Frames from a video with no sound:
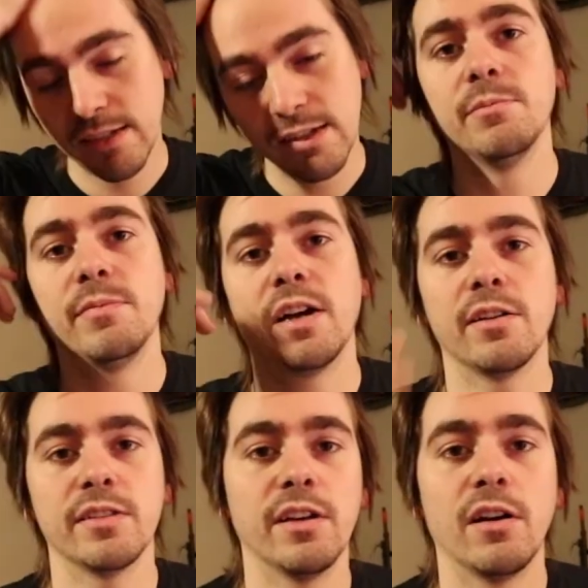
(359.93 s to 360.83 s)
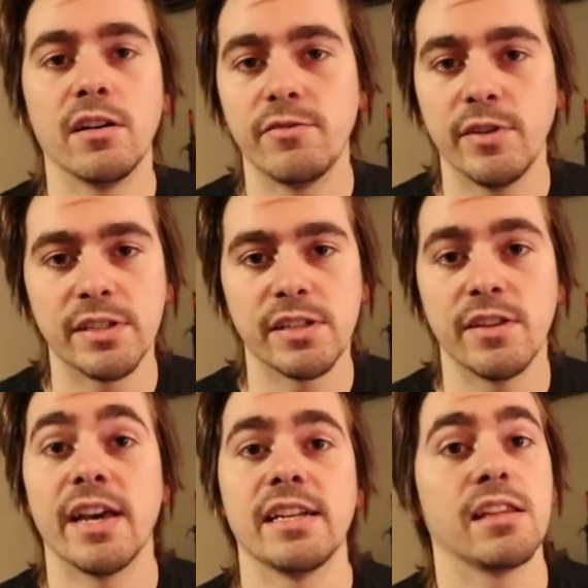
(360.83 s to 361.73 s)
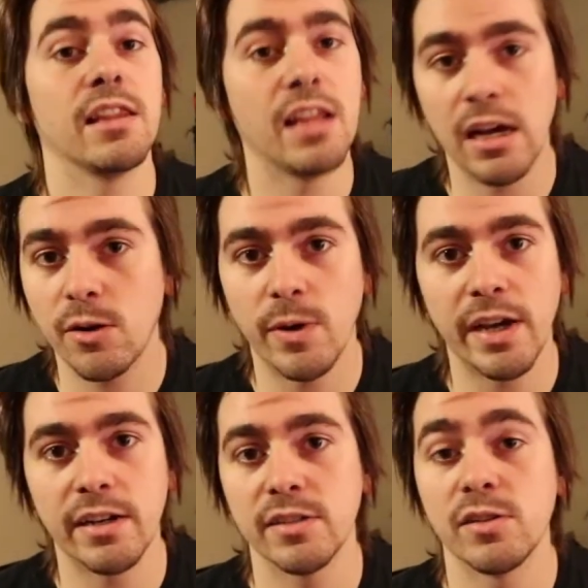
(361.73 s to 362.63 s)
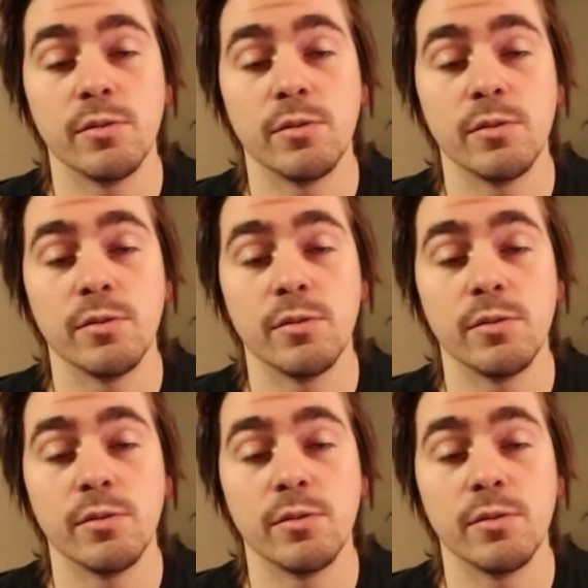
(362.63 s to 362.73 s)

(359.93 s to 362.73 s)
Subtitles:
I heard the autofocus on that is a lot quieter. It's